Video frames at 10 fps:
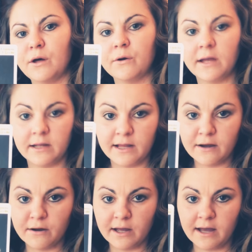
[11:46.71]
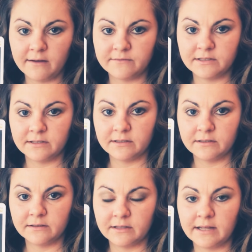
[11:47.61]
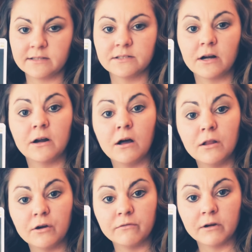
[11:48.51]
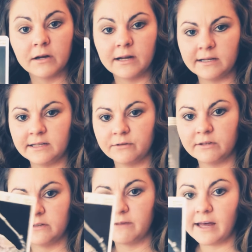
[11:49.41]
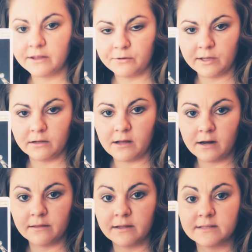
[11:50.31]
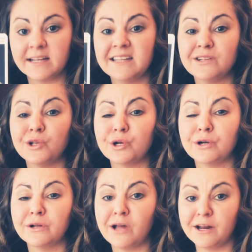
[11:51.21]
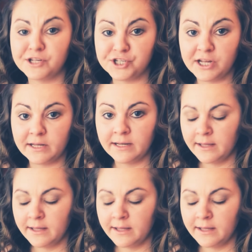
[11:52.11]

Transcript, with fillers: okay, now I have to like start all over. I need to reevaluate a lot of things. I need to learn a lot of shit.